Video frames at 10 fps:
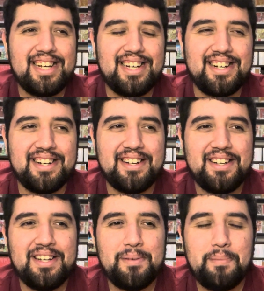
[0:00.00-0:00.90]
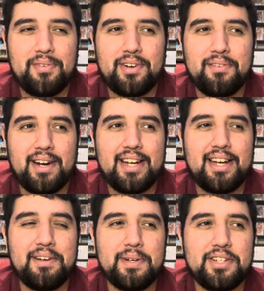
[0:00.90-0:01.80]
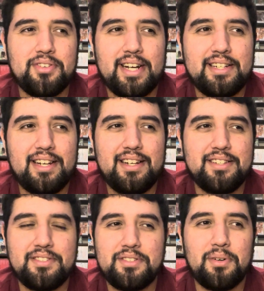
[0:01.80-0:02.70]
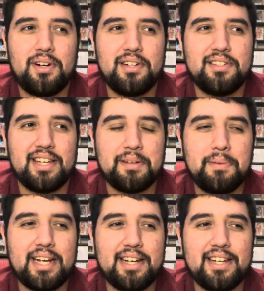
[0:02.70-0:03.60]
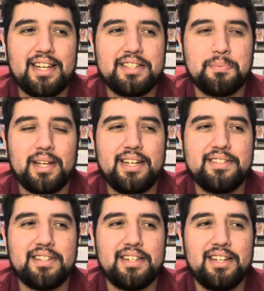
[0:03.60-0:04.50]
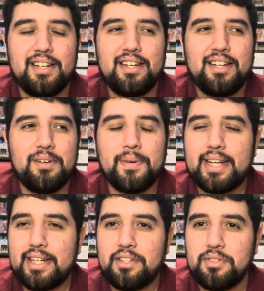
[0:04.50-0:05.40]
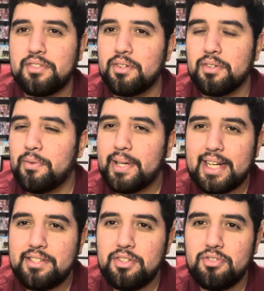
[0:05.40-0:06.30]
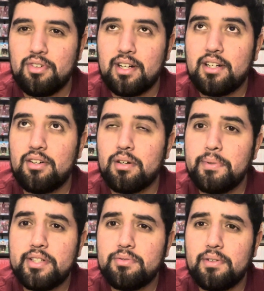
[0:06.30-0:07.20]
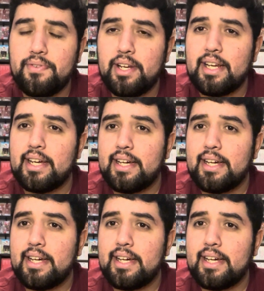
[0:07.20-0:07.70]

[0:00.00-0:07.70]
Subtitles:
My friend Ray and I, we tried so hard to like make Let's Plays, and we'd get too stoned, we get too drunk, or we just weren't feeling it.